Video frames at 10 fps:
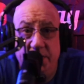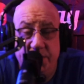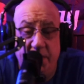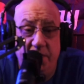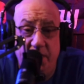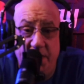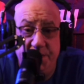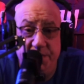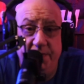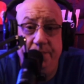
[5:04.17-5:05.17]

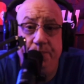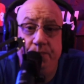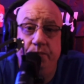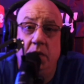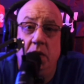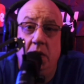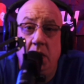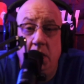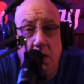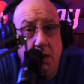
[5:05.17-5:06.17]
generation.
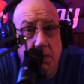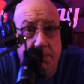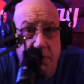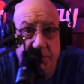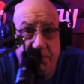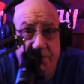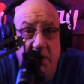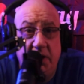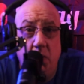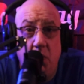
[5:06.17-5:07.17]
A bunch of
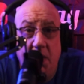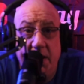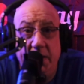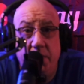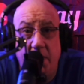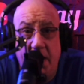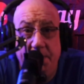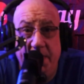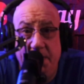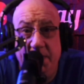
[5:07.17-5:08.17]
fucking whiny
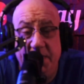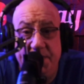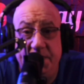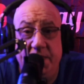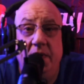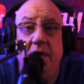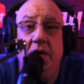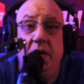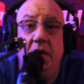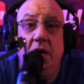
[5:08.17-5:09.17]
crybabies.
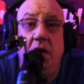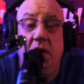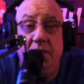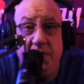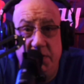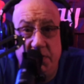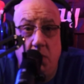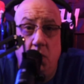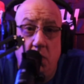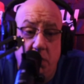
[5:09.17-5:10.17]
These are the
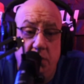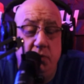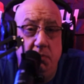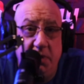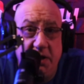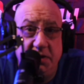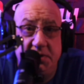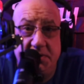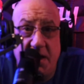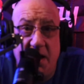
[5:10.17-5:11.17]
ones who make the
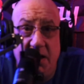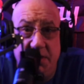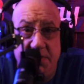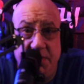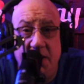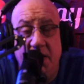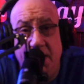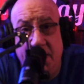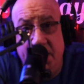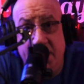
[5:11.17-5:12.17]
signs,
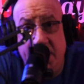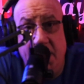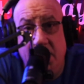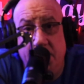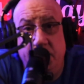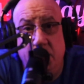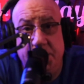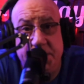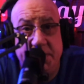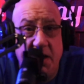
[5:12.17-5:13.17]
nail them to a
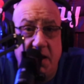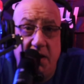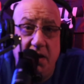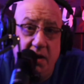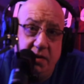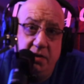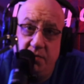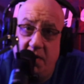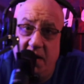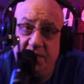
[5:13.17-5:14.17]
stick, and then
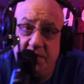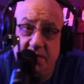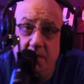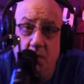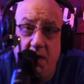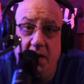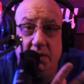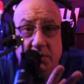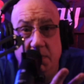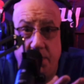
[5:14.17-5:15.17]
drive it somewhere
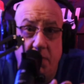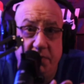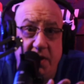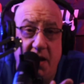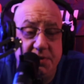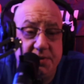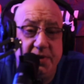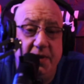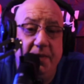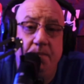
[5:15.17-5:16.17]
to protest.